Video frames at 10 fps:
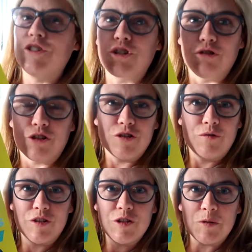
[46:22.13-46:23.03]
there's
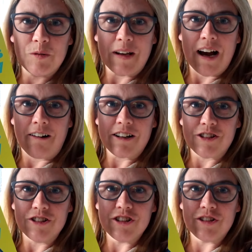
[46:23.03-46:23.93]
crossovers between
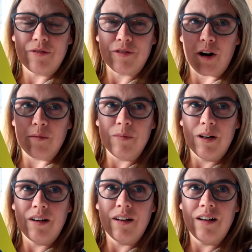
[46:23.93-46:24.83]
characters from
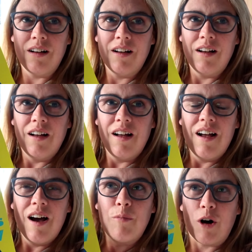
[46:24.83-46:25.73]

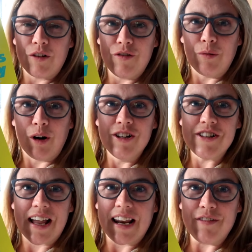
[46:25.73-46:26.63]
Part of Your
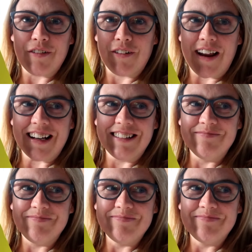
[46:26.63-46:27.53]
World and I've never read it,
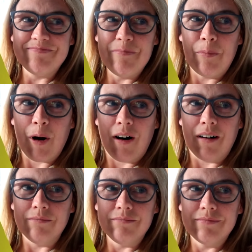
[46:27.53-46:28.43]

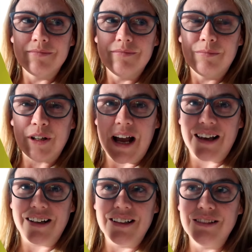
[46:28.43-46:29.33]
but
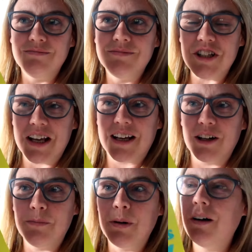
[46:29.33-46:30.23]
Brianna,
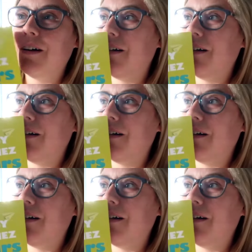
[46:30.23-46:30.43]
Jacob,